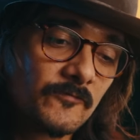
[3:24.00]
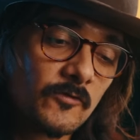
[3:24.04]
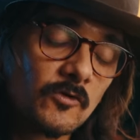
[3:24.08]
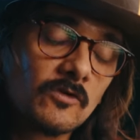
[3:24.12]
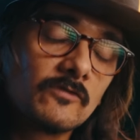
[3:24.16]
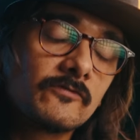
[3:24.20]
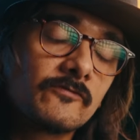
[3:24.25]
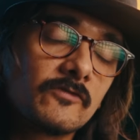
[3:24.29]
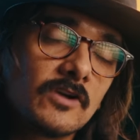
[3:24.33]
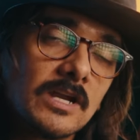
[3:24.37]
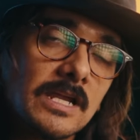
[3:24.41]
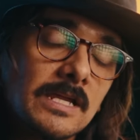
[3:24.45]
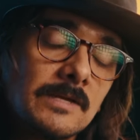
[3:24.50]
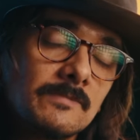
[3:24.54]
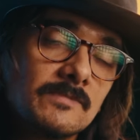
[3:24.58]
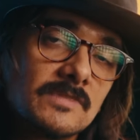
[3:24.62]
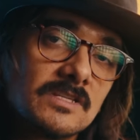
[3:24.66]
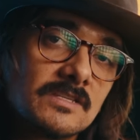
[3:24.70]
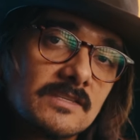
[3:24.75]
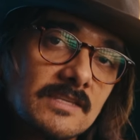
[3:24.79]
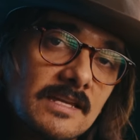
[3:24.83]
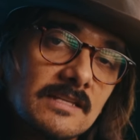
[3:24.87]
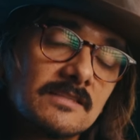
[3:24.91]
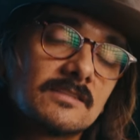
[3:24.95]
full frame
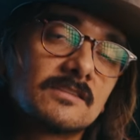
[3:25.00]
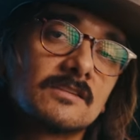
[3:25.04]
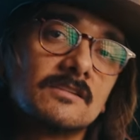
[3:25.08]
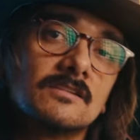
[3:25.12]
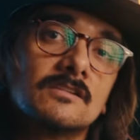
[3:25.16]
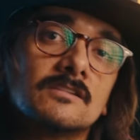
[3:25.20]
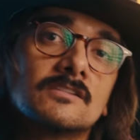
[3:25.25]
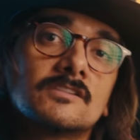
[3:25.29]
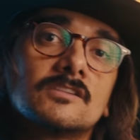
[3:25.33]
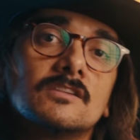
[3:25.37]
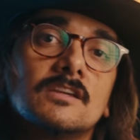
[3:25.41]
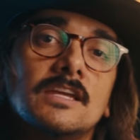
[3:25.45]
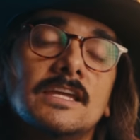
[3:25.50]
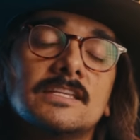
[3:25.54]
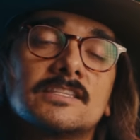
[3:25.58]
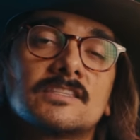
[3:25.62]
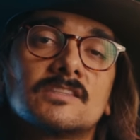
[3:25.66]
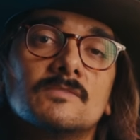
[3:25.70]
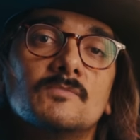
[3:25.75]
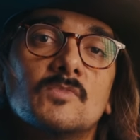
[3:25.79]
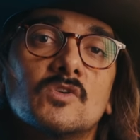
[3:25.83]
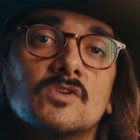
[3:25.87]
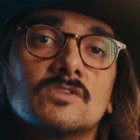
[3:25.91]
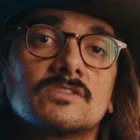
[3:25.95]
sensors, it's
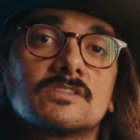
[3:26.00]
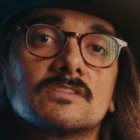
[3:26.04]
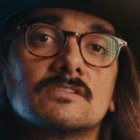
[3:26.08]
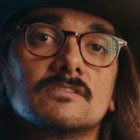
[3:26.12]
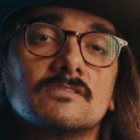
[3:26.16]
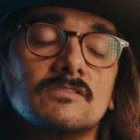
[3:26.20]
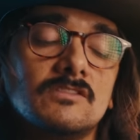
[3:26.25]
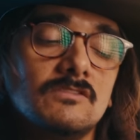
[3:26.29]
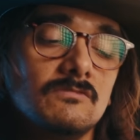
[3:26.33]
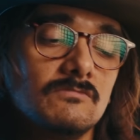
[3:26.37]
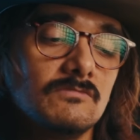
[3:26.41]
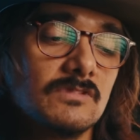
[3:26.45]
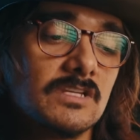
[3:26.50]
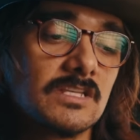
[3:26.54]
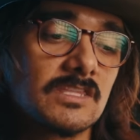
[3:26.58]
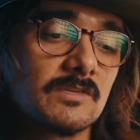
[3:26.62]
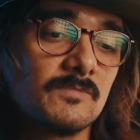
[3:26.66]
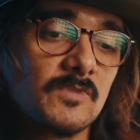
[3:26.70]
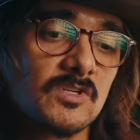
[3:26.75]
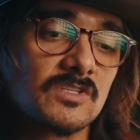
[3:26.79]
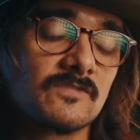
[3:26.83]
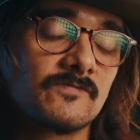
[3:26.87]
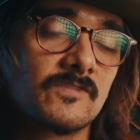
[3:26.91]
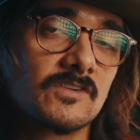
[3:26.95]
the most, you, you get the
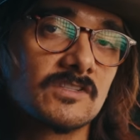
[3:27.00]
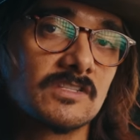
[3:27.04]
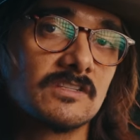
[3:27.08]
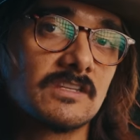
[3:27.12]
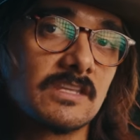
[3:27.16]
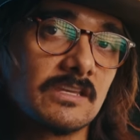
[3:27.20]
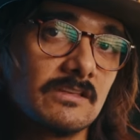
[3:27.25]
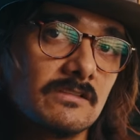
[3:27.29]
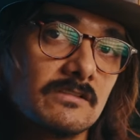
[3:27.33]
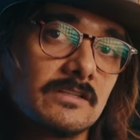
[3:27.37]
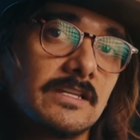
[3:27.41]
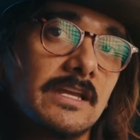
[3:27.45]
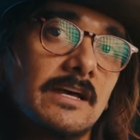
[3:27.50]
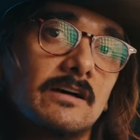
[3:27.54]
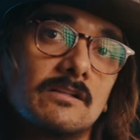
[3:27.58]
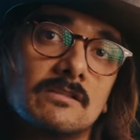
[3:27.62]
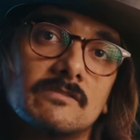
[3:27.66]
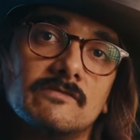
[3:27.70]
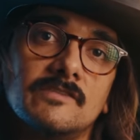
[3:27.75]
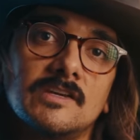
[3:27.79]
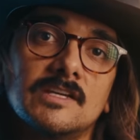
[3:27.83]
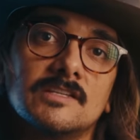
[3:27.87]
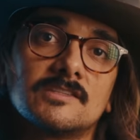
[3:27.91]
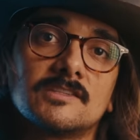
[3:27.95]
most versatility out
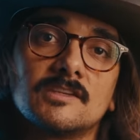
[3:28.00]
of it.